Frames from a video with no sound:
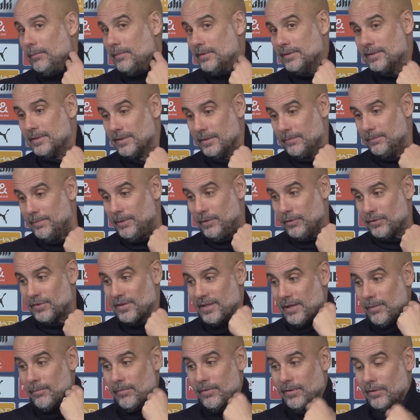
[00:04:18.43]
It's because
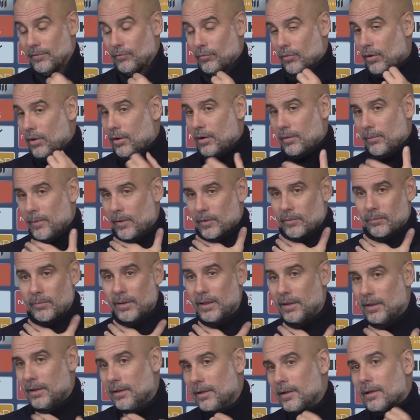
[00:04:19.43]
something wrong about
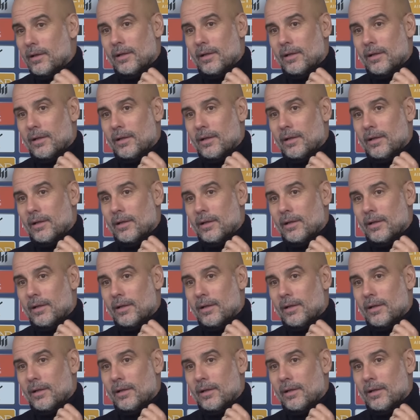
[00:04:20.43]
me.